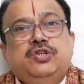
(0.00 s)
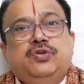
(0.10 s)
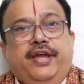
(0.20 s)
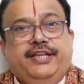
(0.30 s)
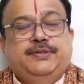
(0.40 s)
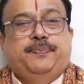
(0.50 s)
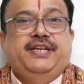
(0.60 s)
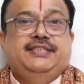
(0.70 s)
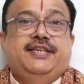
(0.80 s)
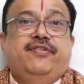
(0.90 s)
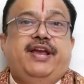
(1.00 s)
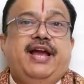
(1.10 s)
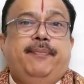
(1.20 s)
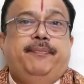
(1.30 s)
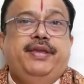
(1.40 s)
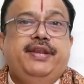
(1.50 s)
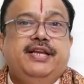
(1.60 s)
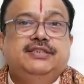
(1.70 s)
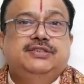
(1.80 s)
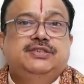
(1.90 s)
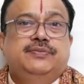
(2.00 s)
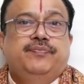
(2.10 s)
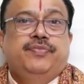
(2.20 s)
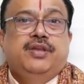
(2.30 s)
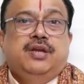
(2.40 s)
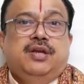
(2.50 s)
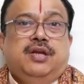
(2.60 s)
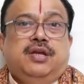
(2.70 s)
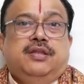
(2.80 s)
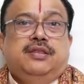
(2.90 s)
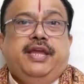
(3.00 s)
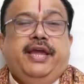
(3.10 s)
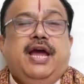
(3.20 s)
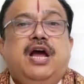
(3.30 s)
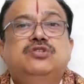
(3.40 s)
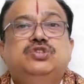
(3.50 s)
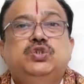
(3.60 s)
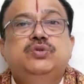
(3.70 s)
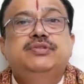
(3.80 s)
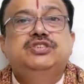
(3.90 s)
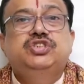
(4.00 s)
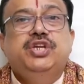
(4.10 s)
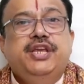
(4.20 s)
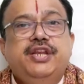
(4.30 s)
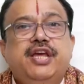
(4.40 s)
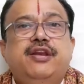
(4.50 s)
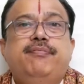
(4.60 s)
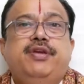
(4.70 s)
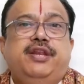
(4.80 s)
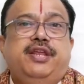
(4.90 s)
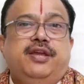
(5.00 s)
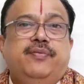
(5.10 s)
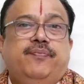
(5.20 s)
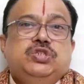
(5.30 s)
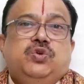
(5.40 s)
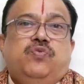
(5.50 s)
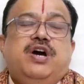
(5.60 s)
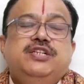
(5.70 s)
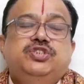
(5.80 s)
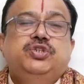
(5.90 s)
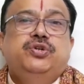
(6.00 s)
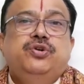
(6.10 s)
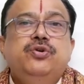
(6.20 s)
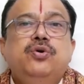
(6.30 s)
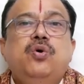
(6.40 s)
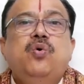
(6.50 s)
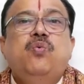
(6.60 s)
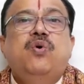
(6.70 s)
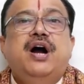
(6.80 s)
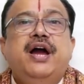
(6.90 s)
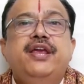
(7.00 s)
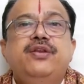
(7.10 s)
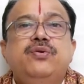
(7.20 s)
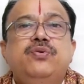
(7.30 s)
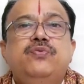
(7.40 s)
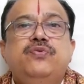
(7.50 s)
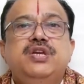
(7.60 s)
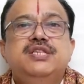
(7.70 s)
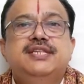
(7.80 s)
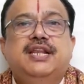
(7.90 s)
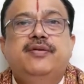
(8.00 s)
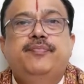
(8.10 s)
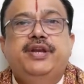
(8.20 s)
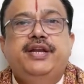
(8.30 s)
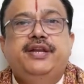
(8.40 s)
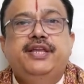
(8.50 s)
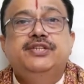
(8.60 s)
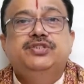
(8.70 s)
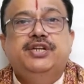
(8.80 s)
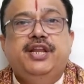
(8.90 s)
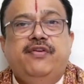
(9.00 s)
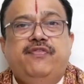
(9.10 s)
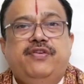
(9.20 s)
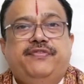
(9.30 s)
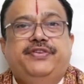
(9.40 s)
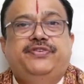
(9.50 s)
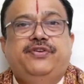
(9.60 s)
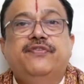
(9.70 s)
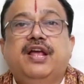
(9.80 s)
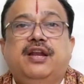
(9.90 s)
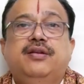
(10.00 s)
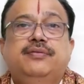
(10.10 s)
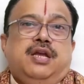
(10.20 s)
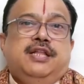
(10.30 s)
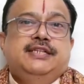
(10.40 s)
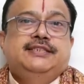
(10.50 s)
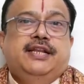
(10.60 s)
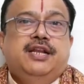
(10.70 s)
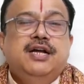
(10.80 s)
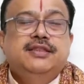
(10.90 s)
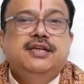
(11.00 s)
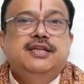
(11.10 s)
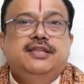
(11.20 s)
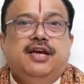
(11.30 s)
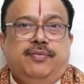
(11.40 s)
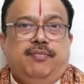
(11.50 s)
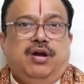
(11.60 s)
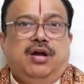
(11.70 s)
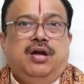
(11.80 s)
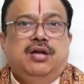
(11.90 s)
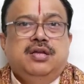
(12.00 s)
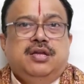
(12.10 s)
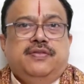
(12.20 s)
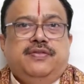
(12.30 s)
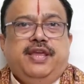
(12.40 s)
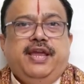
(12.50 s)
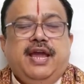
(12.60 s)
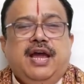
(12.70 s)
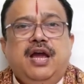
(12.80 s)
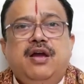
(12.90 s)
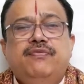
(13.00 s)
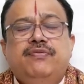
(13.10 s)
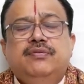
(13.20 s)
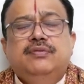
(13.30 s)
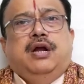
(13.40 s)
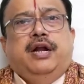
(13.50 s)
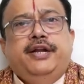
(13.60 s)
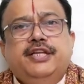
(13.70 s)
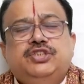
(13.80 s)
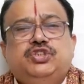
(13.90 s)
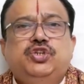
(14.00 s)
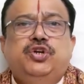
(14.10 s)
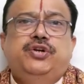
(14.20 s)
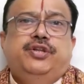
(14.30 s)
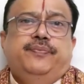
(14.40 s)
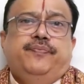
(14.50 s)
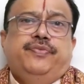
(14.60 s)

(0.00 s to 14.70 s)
to express our happiness. They have so much inner meaning. So one should know why do we celebrate each and every festival. In the Sanatana Dharma, they have understood,